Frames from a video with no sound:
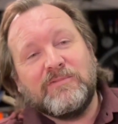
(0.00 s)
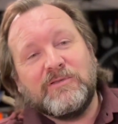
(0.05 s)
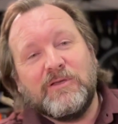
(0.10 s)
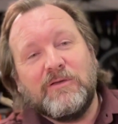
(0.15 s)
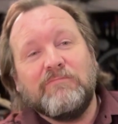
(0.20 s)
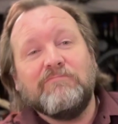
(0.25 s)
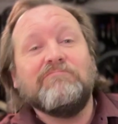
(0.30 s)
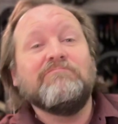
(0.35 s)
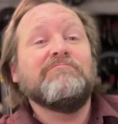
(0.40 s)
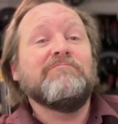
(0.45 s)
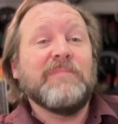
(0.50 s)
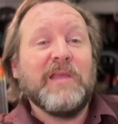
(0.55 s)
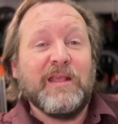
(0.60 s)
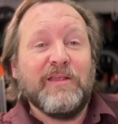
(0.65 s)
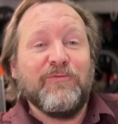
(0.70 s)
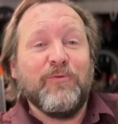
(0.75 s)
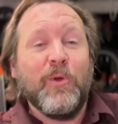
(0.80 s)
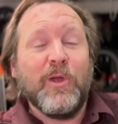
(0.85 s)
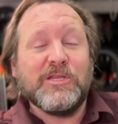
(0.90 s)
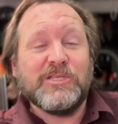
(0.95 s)
So
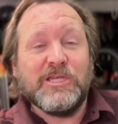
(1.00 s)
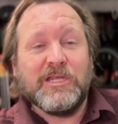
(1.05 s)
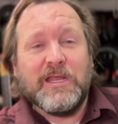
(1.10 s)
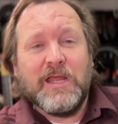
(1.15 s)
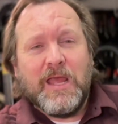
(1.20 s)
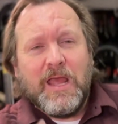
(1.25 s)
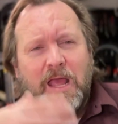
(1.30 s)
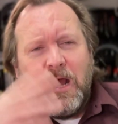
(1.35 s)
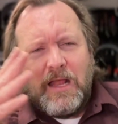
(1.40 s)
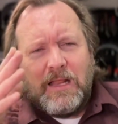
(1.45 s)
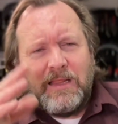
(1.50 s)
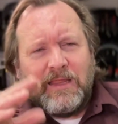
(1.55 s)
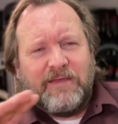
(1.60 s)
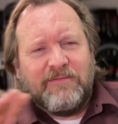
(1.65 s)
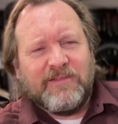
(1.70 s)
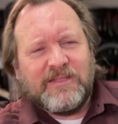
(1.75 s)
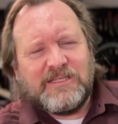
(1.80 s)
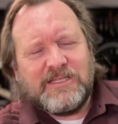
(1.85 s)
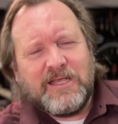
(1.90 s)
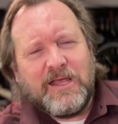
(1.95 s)
thanks for watching.
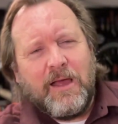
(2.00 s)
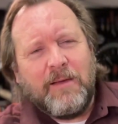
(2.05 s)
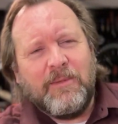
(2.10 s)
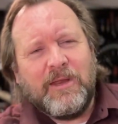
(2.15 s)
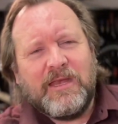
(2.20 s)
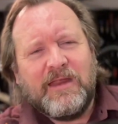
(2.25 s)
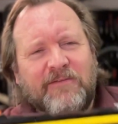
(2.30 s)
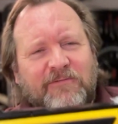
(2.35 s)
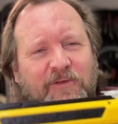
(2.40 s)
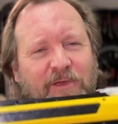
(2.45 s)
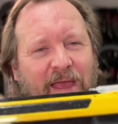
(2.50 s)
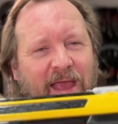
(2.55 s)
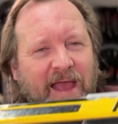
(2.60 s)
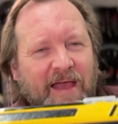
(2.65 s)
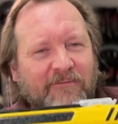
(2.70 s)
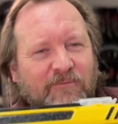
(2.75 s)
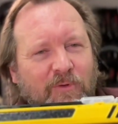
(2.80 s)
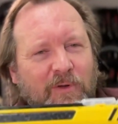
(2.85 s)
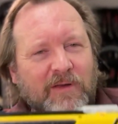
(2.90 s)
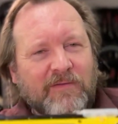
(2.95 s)
Leave us a comment if you
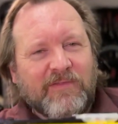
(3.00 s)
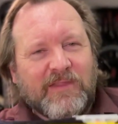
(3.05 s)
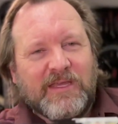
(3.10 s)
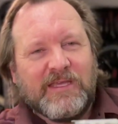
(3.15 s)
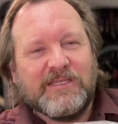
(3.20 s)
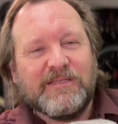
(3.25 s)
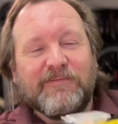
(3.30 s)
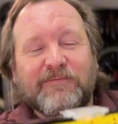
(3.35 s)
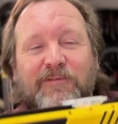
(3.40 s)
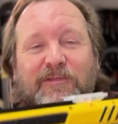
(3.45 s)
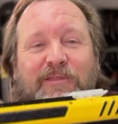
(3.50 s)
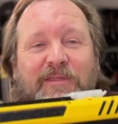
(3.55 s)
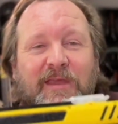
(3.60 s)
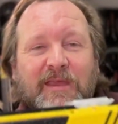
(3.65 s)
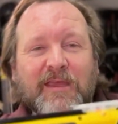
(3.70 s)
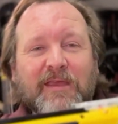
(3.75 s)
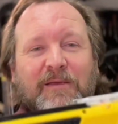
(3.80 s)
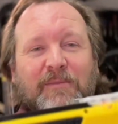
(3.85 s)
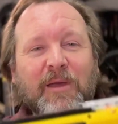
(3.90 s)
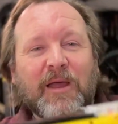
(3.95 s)
have one of these, if you're
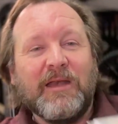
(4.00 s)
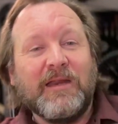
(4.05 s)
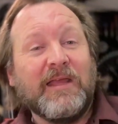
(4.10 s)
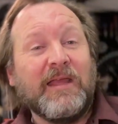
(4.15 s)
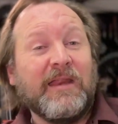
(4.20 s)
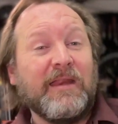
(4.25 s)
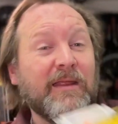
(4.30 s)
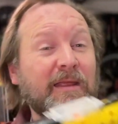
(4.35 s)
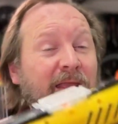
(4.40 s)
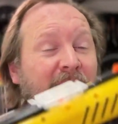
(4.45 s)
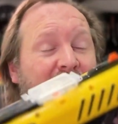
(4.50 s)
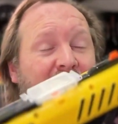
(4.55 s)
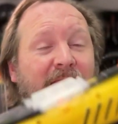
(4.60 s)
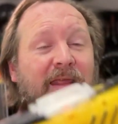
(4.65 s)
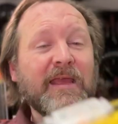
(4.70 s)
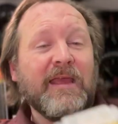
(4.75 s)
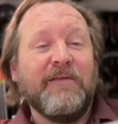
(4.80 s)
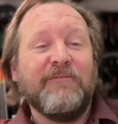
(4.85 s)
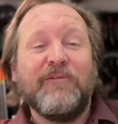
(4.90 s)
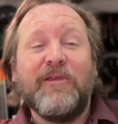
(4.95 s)
thinking about
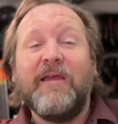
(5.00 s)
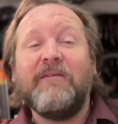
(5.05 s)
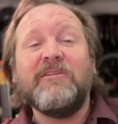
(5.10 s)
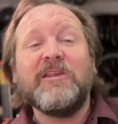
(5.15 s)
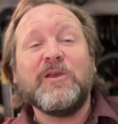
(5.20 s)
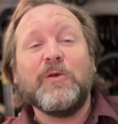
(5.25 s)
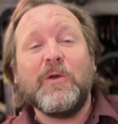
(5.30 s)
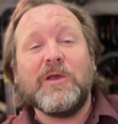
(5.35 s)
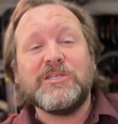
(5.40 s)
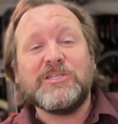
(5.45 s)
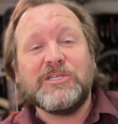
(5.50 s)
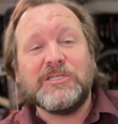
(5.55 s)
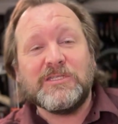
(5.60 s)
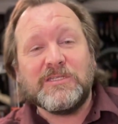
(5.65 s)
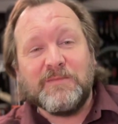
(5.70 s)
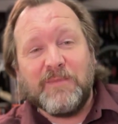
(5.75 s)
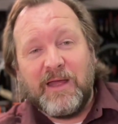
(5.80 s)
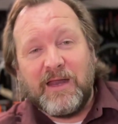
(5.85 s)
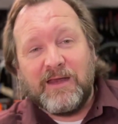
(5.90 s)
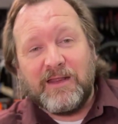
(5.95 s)
getting it. If you have any
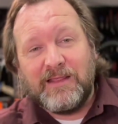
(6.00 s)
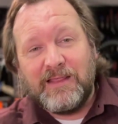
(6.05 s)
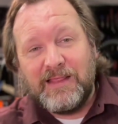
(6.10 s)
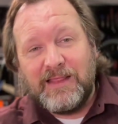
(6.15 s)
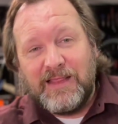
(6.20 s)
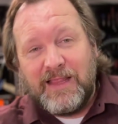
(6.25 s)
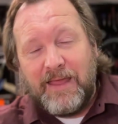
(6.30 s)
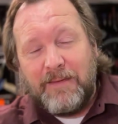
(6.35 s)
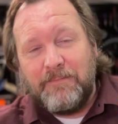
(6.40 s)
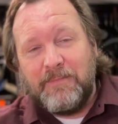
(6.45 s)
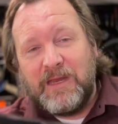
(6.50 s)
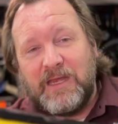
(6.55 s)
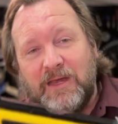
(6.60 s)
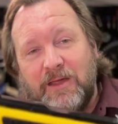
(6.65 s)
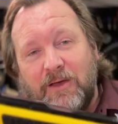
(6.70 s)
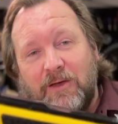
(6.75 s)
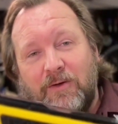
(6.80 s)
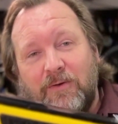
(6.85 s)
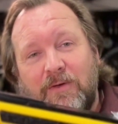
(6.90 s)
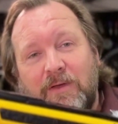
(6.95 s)
questions about it, let me
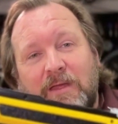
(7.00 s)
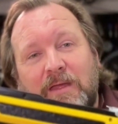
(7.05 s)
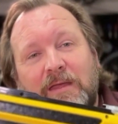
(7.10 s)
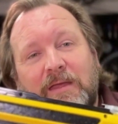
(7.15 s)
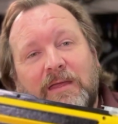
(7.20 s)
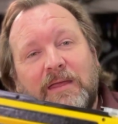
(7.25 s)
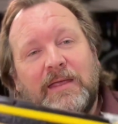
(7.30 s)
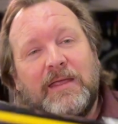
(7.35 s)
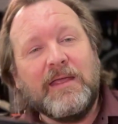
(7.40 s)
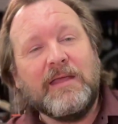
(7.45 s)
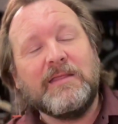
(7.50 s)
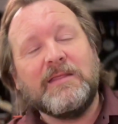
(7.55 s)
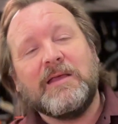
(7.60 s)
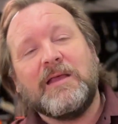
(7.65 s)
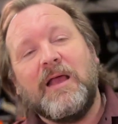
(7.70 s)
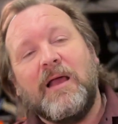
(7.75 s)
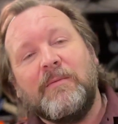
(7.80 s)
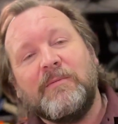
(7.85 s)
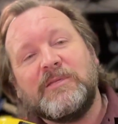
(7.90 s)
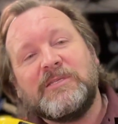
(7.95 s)
know in the
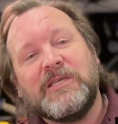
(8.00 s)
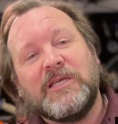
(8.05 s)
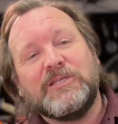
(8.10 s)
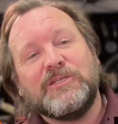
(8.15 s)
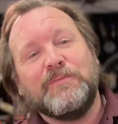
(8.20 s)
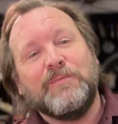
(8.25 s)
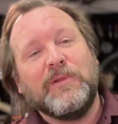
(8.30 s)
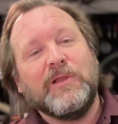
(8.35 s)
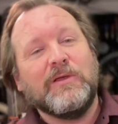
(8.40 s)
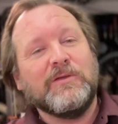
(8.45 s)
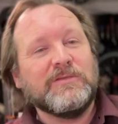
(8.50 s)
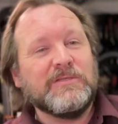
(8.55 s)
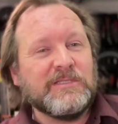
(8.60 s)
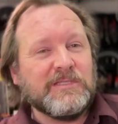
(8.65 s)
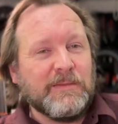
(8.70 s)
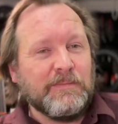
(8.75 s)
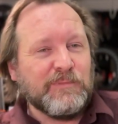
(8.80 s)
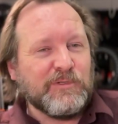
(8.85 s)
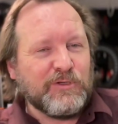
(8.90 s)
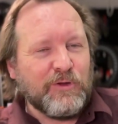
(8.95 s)
comment section below.
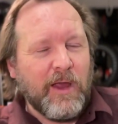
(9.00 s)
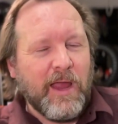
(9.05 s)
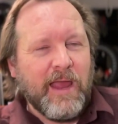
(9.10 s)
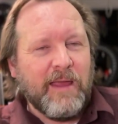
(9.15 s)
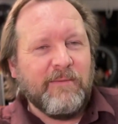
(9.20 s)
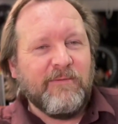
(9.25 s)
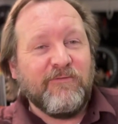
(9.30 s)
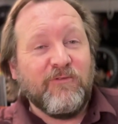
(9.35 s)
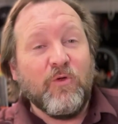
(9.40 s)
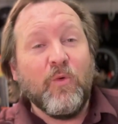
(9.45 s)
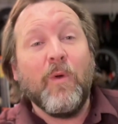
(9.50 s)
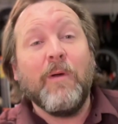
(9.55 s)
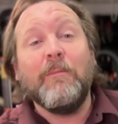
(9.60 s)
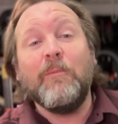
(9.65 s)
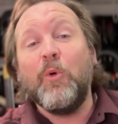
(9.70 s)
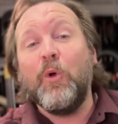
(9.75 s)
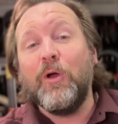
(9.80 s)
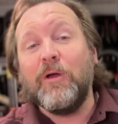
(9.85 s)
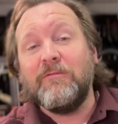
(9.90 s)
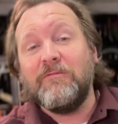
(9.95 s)
Subscribe if you want
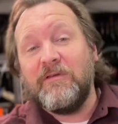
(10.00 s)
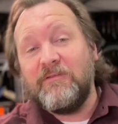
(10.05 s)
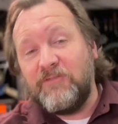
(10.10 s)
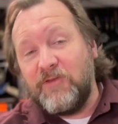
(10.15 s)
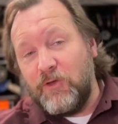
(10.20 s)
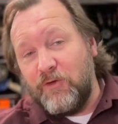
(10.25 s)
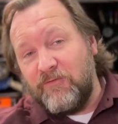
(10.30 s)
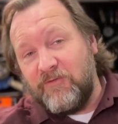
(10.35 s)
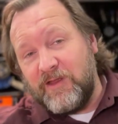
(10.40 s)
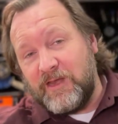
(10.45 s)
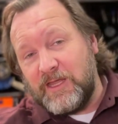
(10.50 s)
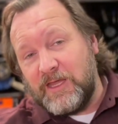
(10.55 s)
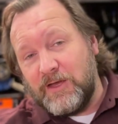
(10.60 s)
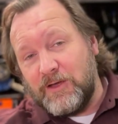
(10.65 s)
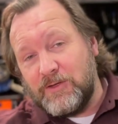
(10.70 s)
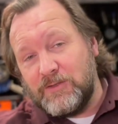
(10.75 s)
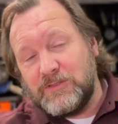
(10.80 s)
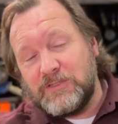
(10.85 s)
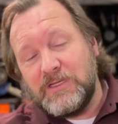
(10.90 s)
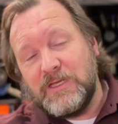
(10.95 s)
more review
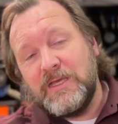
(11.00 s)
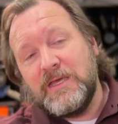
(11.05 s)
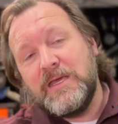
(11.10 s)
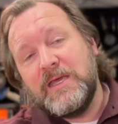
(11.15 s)
videos.